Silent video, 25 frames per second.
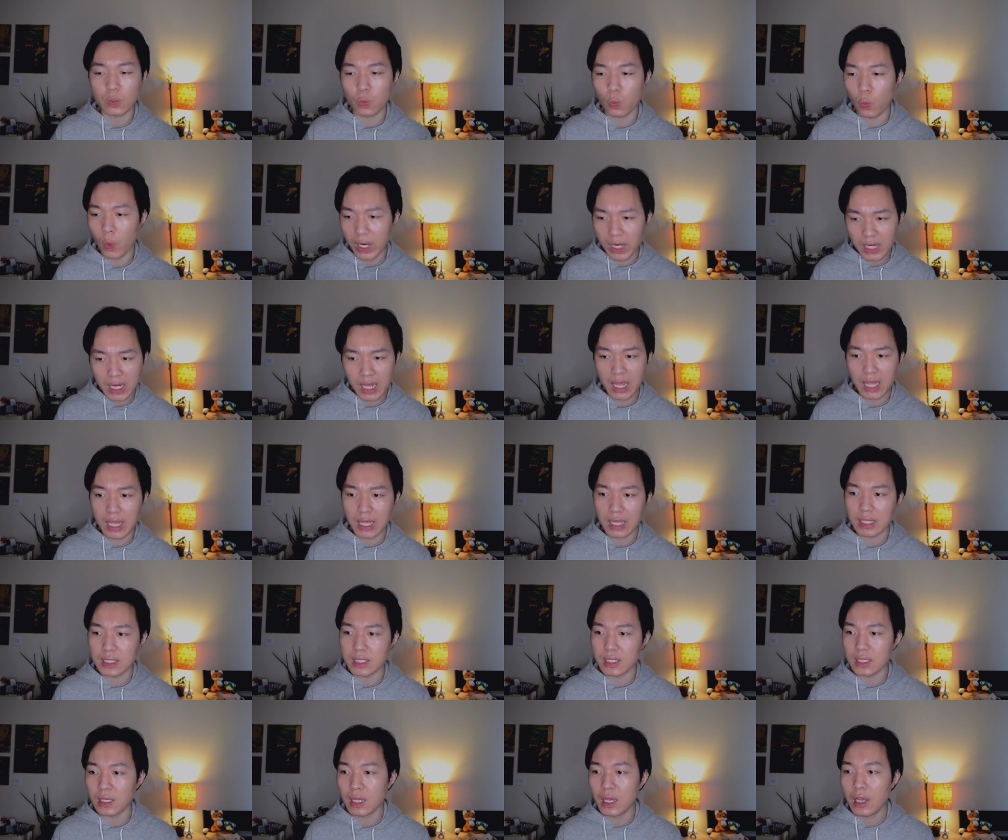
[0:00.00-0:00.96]
and
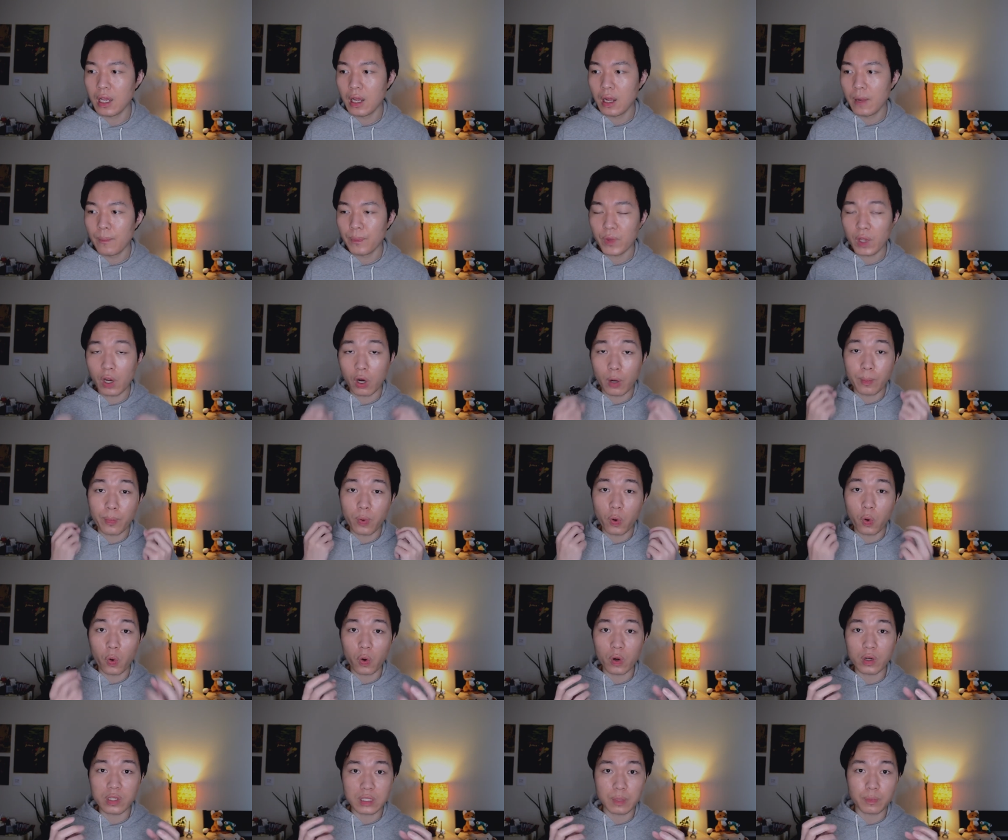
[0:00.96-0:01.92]
whiteheads, and our
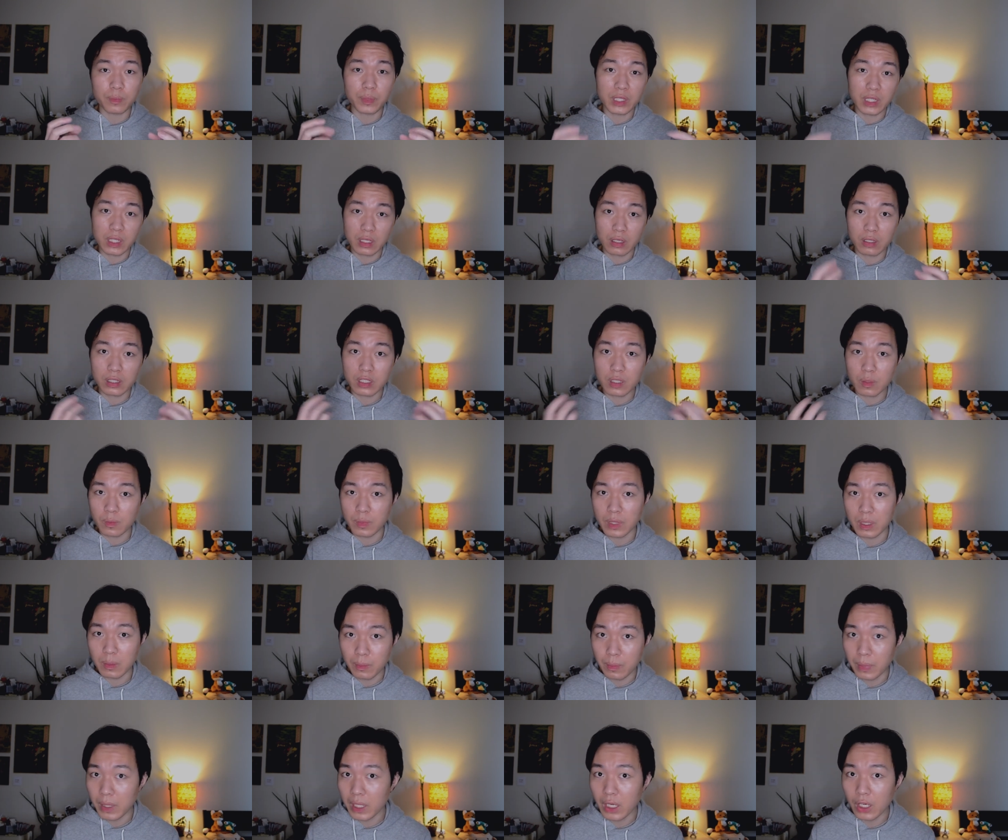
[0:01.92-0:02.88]
pores appear to be
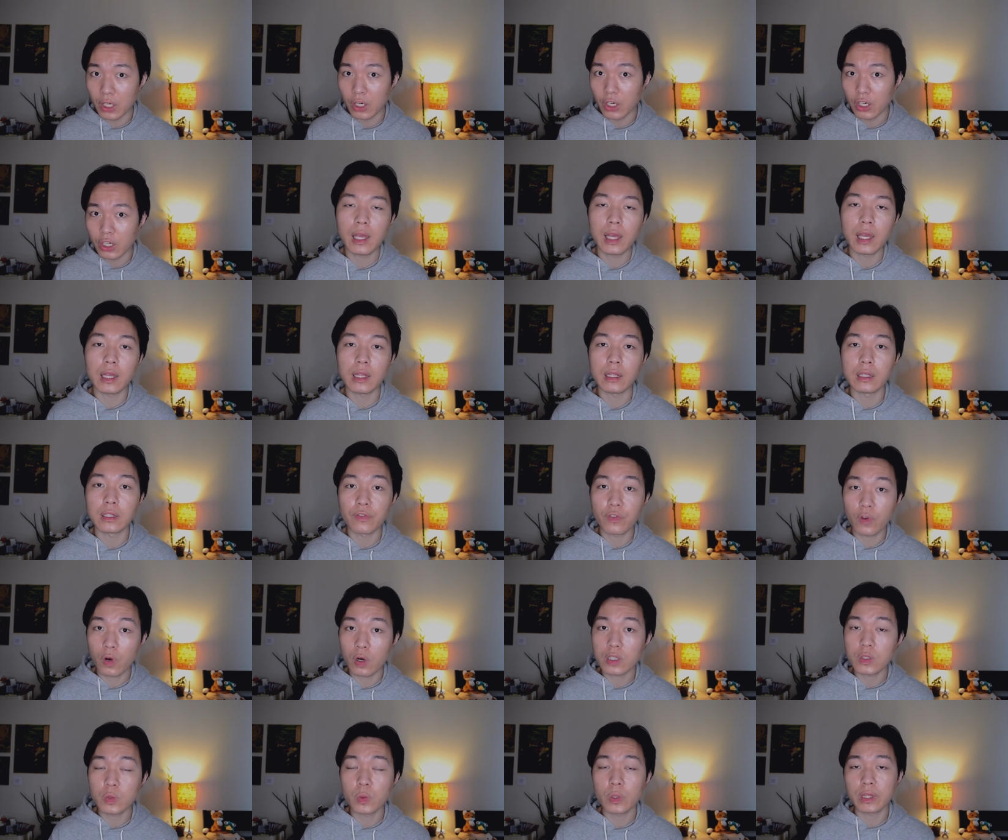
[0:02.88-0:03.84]
bigger. And of
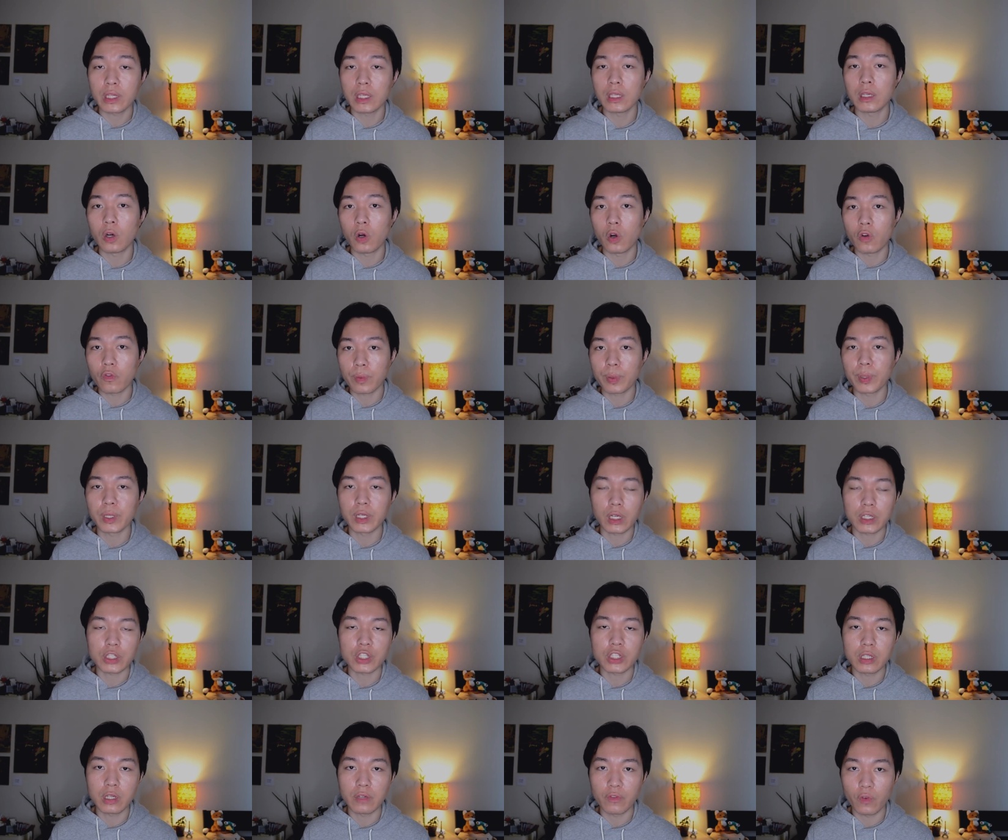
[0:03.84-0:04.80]
course, with the
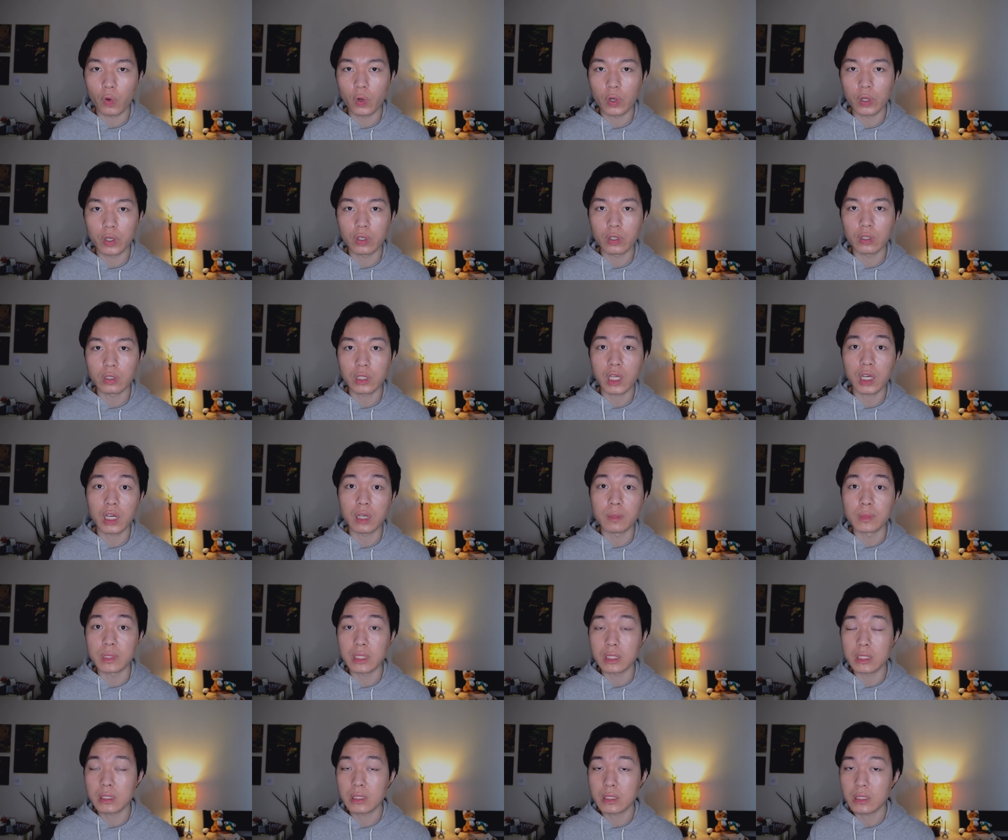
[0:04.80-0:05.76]
overproduction of oil
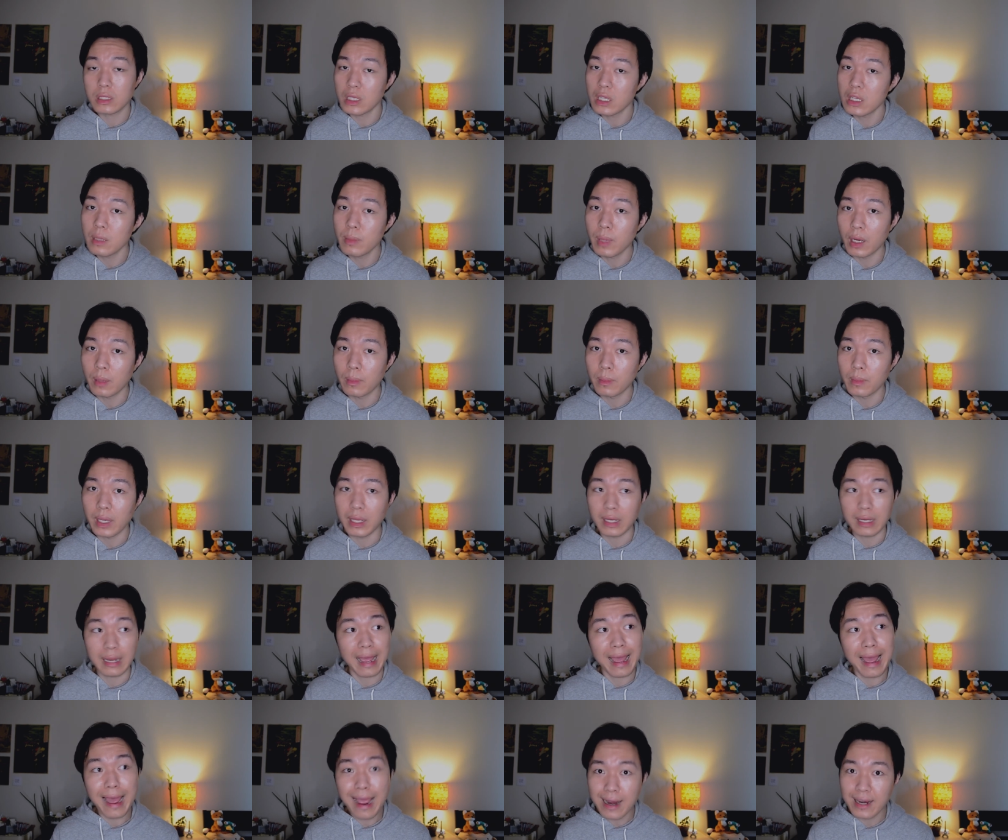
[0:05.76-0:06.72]
comes sebum
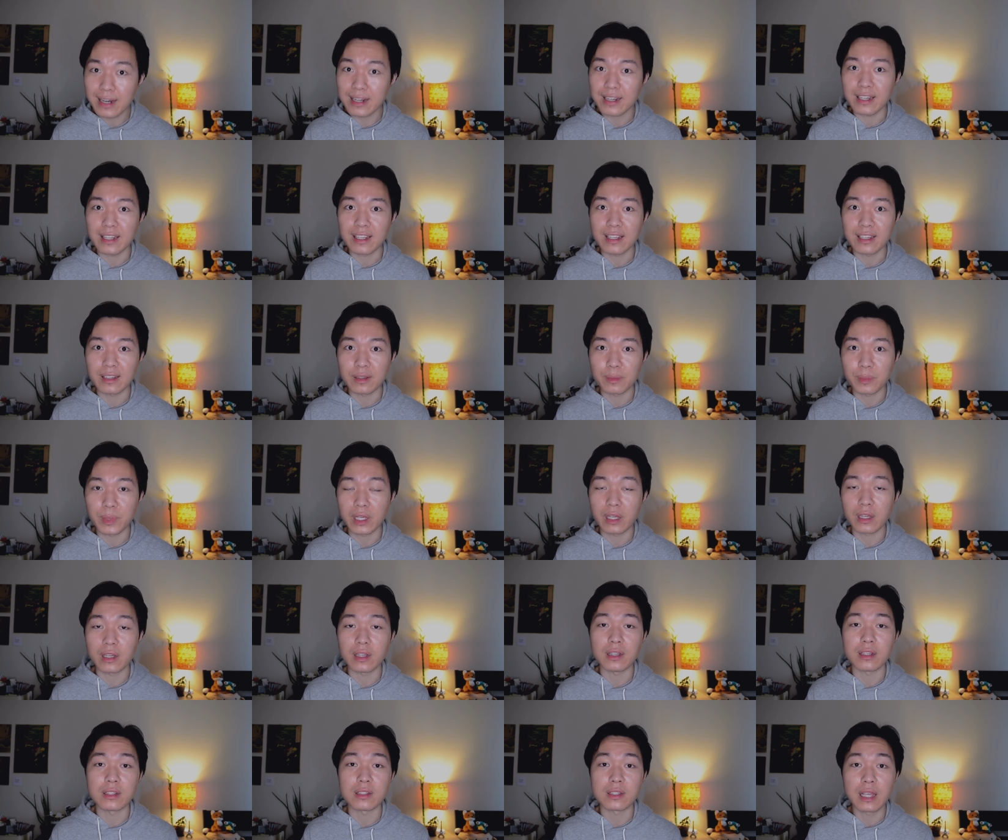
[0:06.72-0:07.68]
and acne,
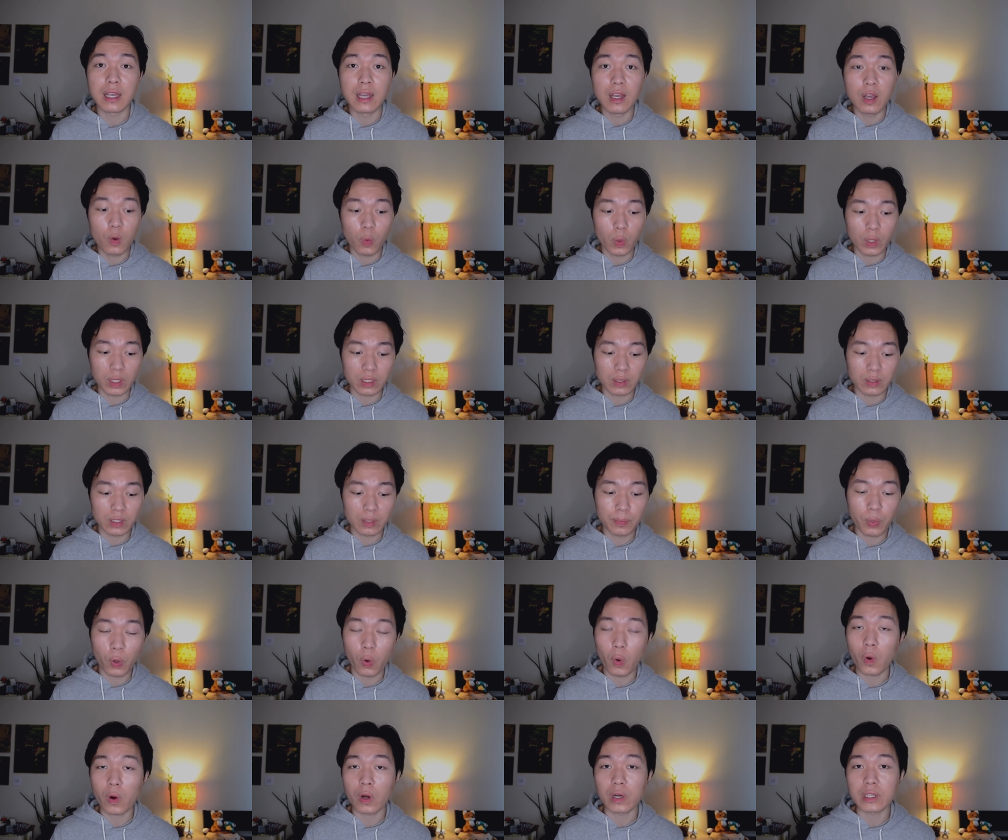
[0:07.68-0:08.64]
because when
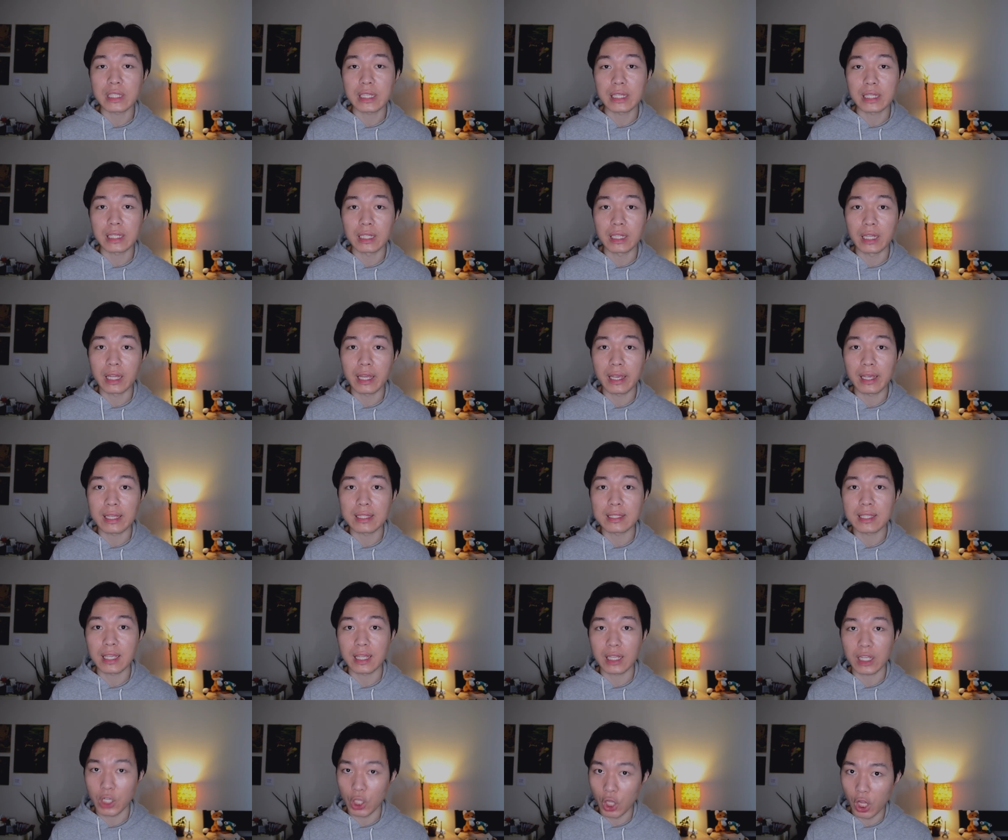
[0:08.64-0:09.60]
pores and glands
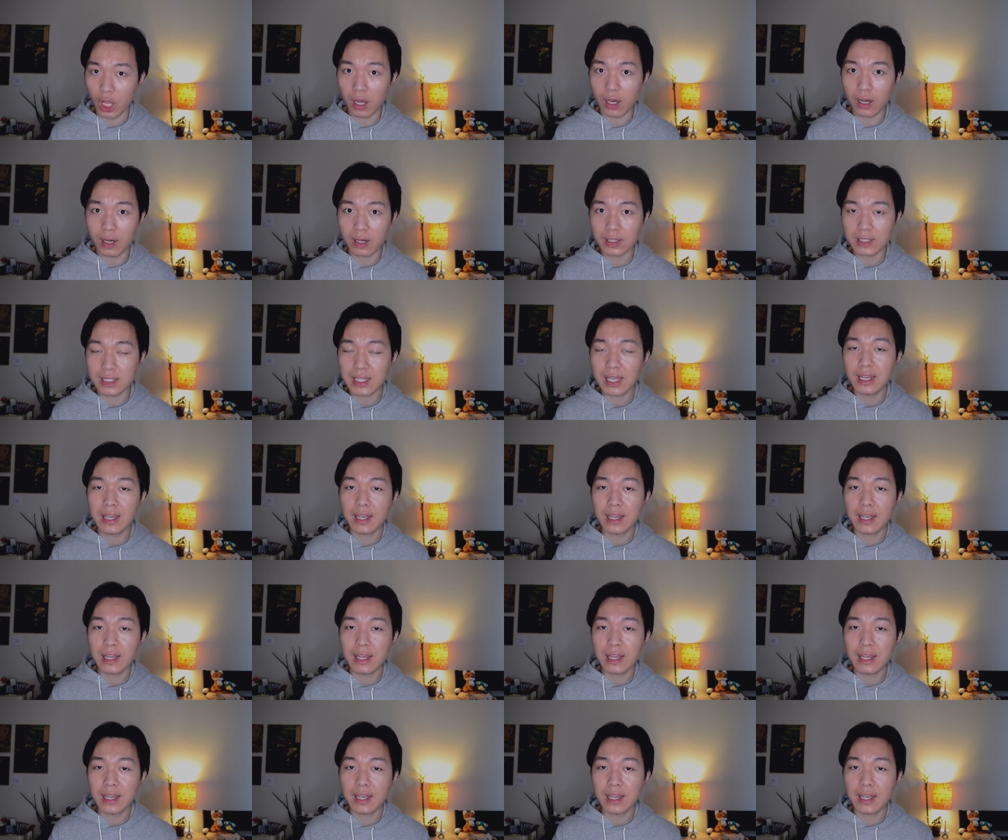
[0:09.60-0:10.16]
get clogged,